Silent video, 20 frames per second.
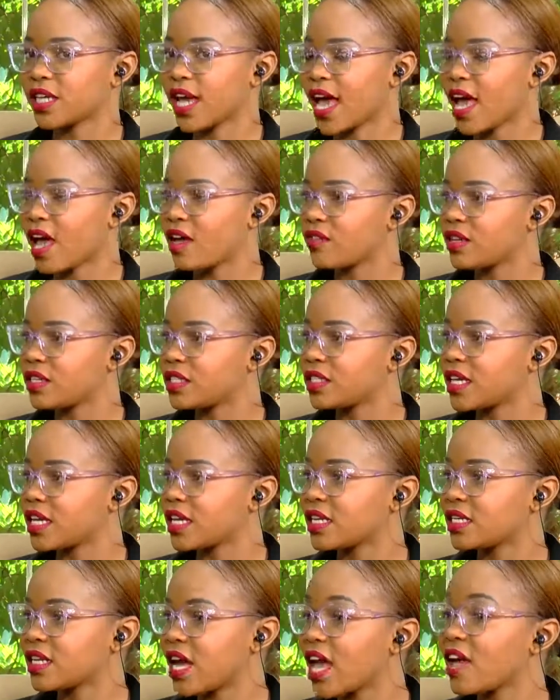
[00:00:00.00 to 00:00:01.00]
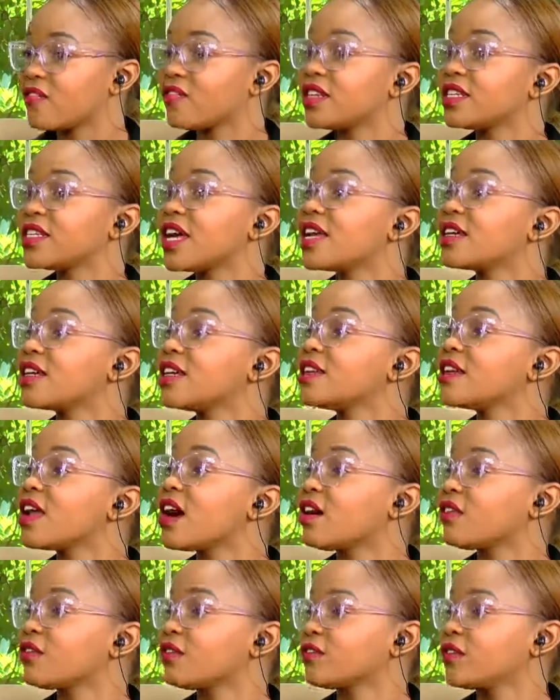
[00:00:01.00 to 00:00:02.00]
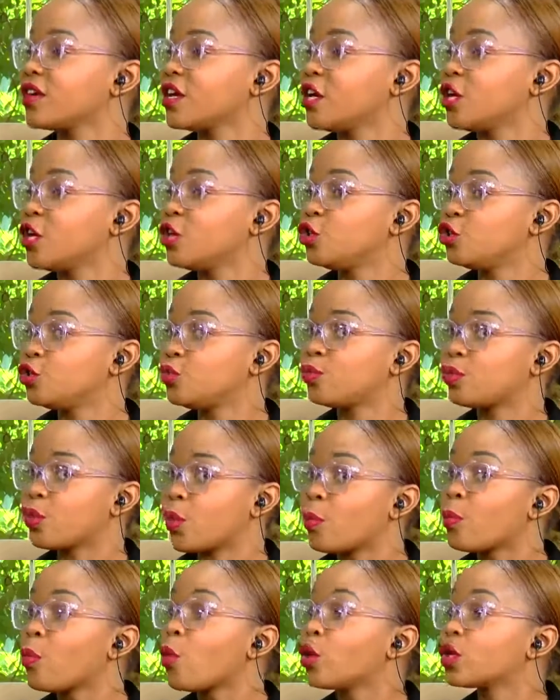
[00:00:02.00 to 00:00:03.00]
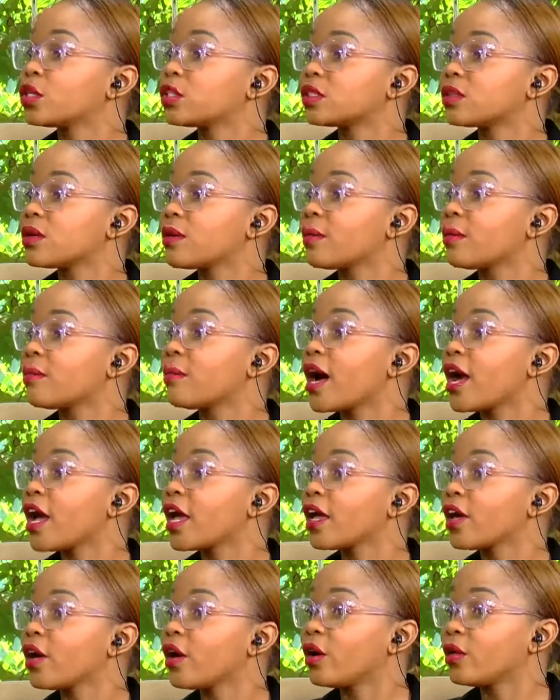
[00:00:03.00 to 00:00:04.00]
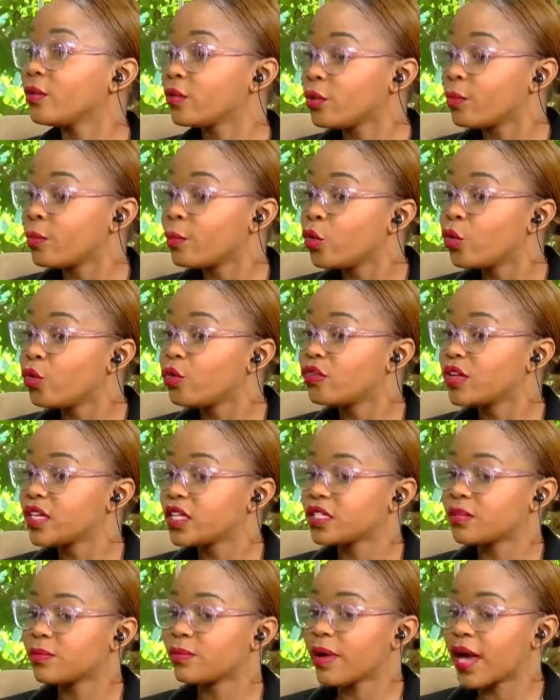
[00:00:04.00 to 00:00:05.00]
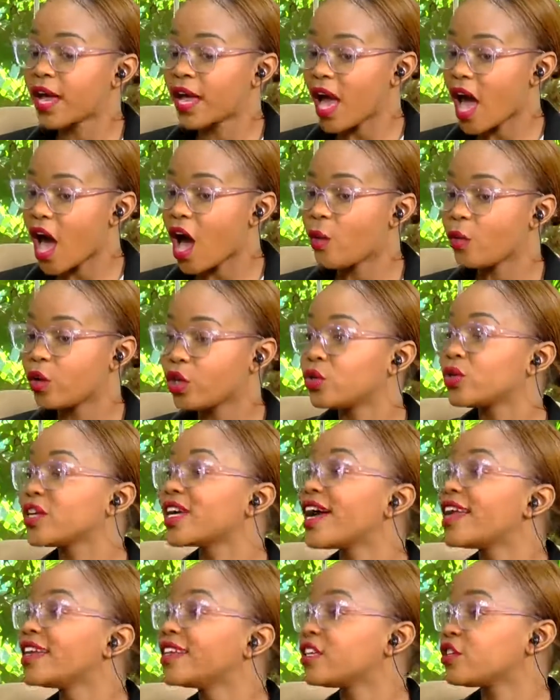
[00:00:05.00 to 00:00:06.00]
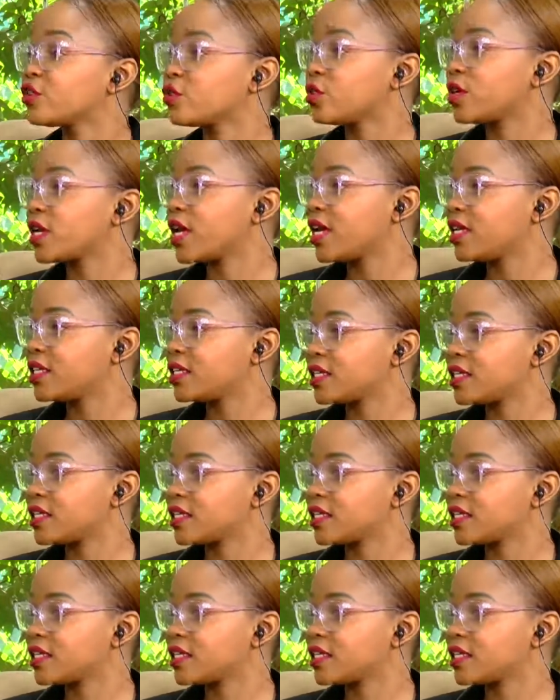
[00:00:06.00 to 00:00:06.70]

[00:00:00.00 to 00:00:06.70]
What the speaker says: I haven't done enough to promote my movies by our Ugandan creators.